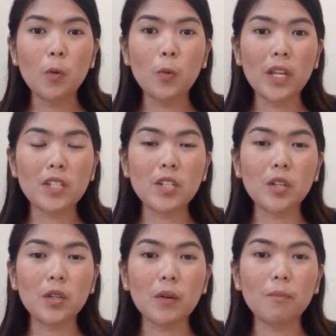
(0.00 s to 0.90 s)
which
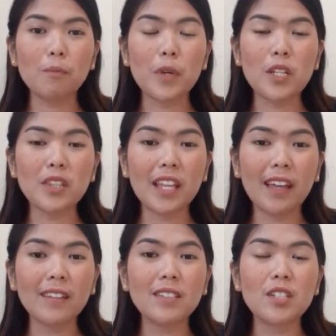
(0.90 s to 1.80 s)

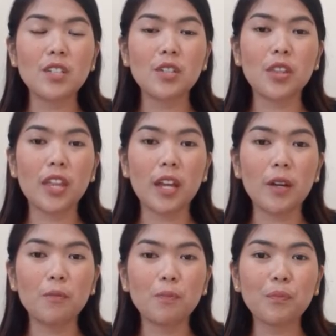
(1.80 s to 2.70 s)
pertained to
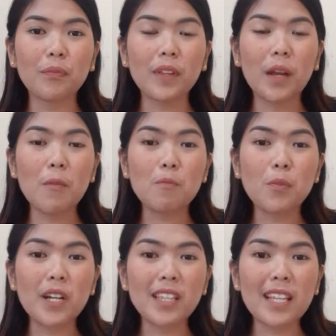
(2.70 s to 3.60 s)
the
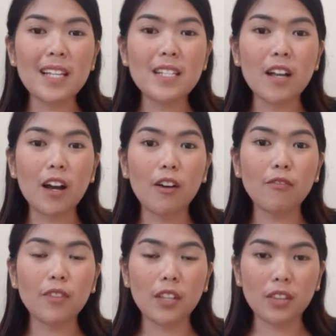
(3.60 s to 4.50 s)
pretest
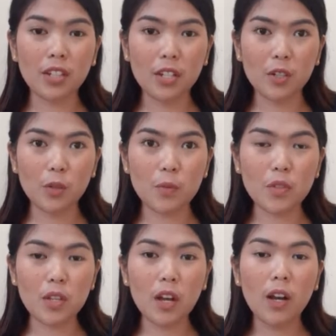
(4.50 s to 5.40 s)
of the three
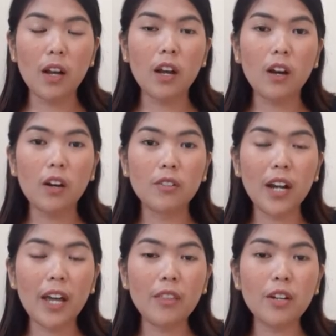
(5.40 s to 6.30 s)
groups, or
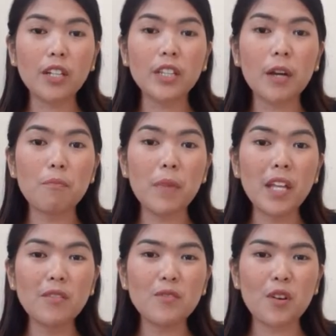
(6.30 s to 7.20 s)
rather the
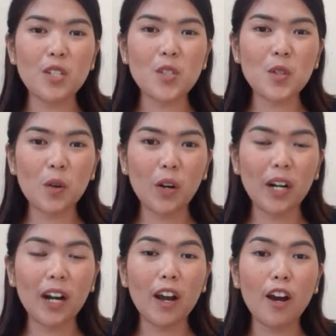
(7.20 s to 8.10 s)
mean raw
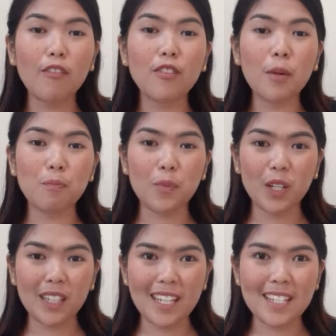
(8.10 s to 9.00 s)
score of the
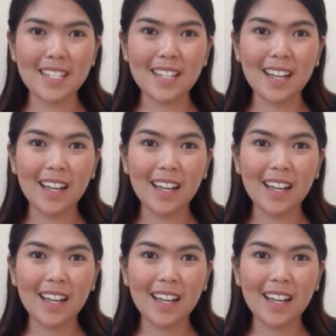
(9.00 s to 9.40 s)
pretest.